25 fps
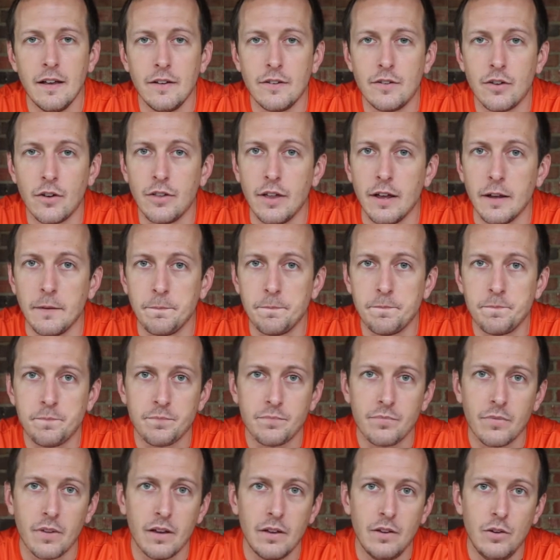so that
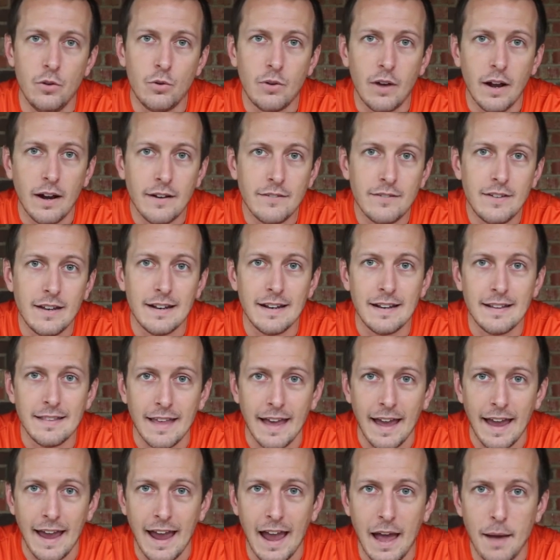you kind of get in
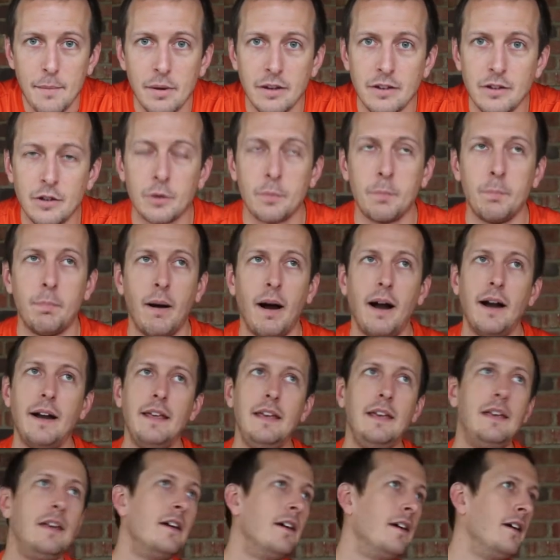the habit, your
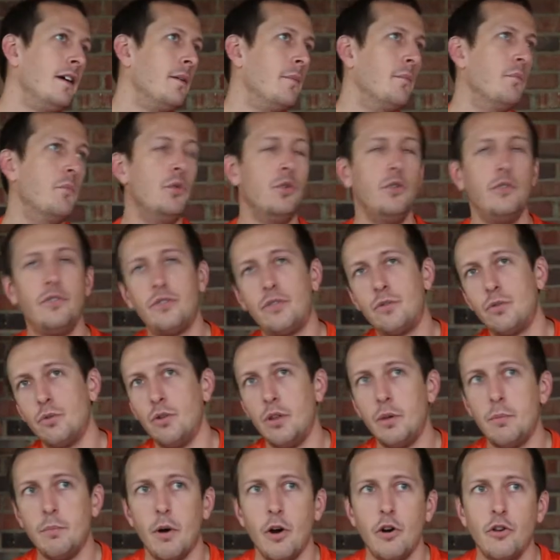body moves through
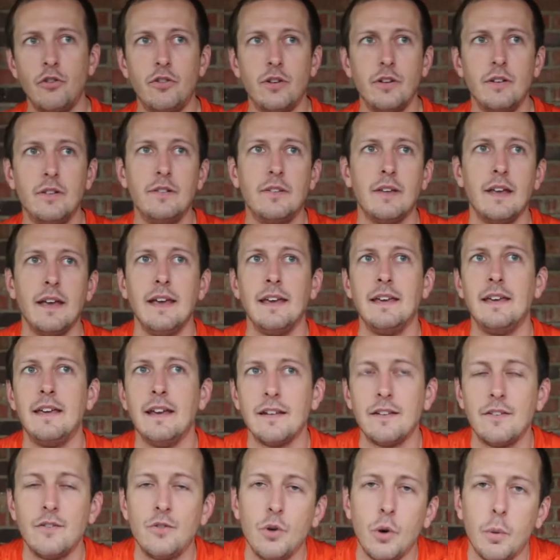the motions and
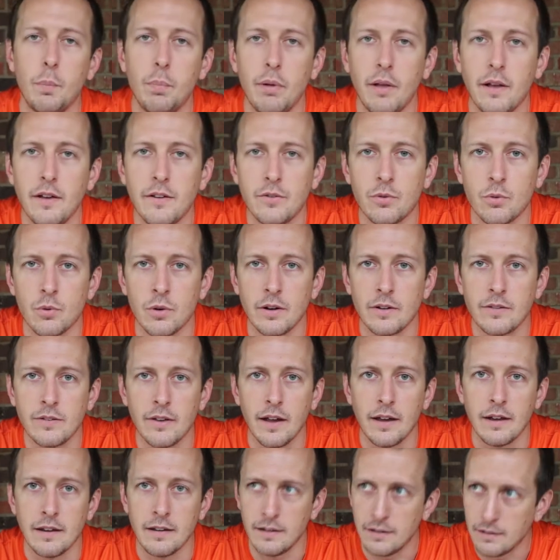gets to a place where it's
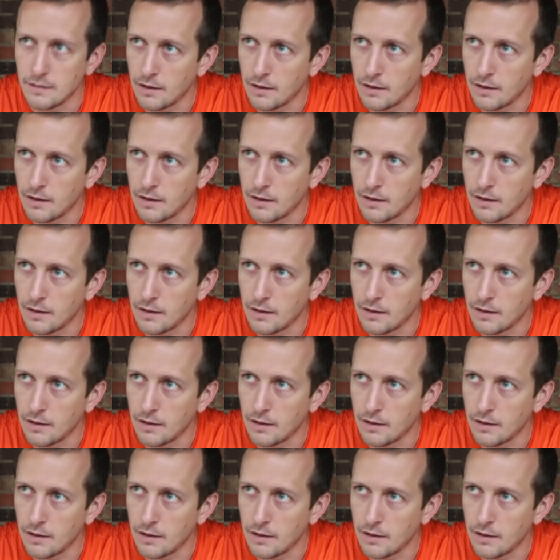like,